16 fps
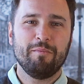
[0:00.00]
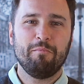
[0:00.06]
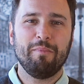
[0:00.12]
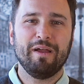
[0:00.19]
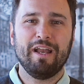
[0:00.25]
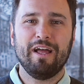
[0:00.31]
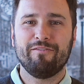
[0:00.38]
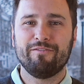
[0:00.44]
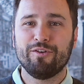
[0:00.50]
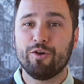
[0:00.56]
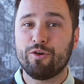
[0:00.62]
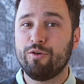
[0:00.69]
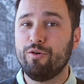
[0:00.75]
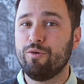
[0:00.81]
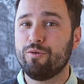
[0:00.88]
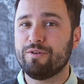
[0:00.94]
might have no
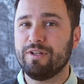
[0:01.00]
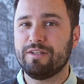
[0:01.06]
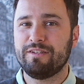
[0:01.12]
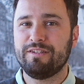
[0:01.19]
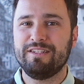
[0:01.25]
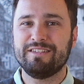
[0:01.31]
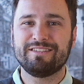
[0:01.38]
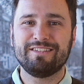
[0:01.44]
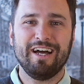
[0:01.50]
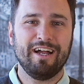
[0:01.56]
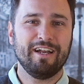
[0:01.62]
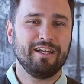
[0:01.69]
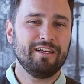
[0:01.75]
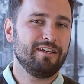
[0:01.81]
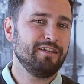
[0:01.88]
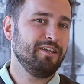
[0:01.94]
clue that this
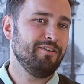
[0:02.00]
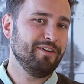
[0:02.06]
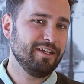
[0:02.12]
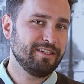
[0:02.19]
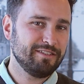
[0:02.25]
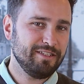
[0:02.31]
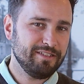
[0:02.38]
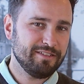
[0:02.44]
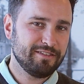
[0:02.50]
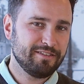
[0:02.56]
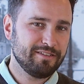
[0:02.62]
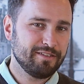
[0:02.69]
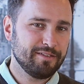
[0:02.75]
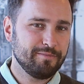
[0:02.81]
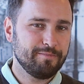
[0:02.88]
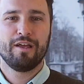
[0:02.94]
data even
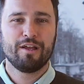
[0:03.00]
exists.